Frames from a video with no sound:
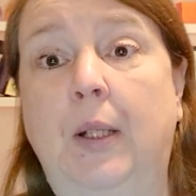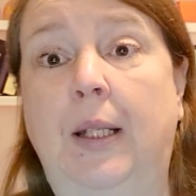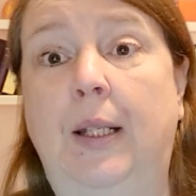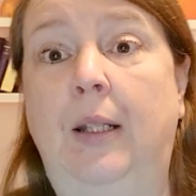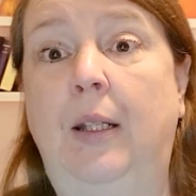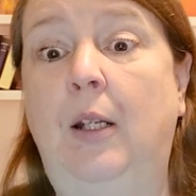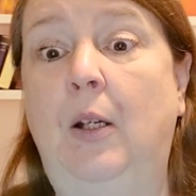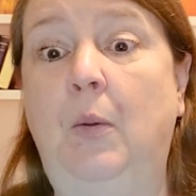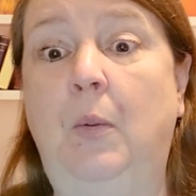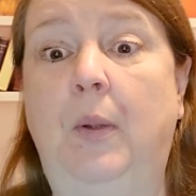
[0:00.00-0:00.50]

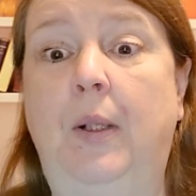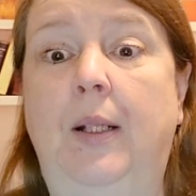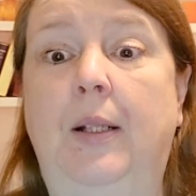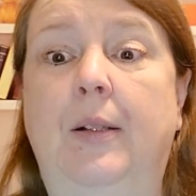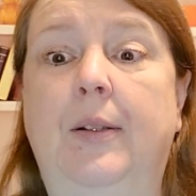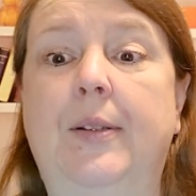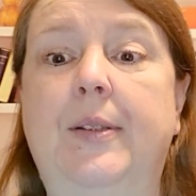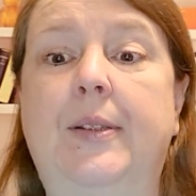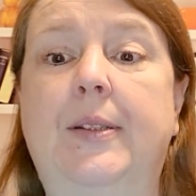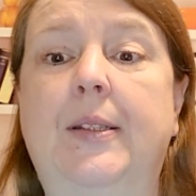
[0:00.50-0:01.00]
and no one
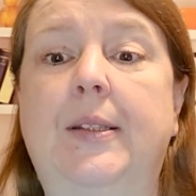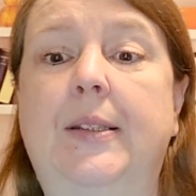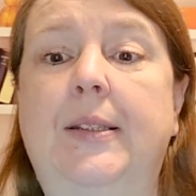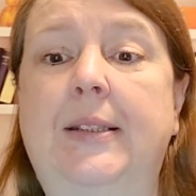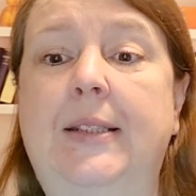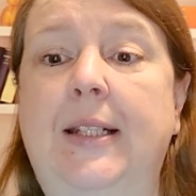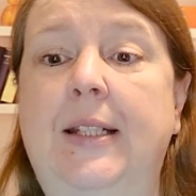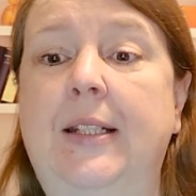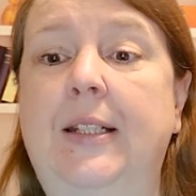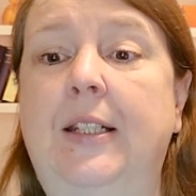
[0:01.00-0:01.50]
else,
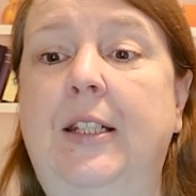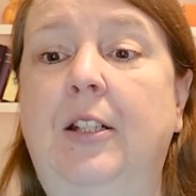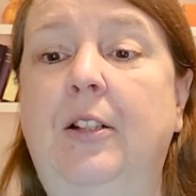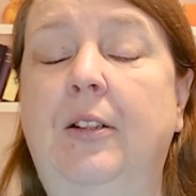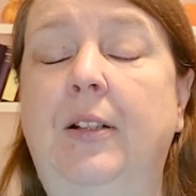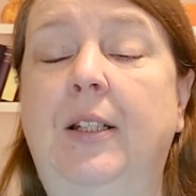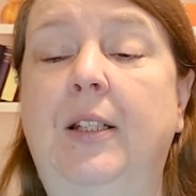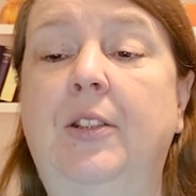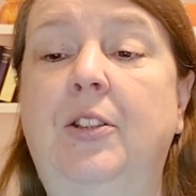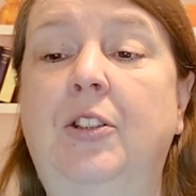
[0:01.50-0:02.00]
stated Kirian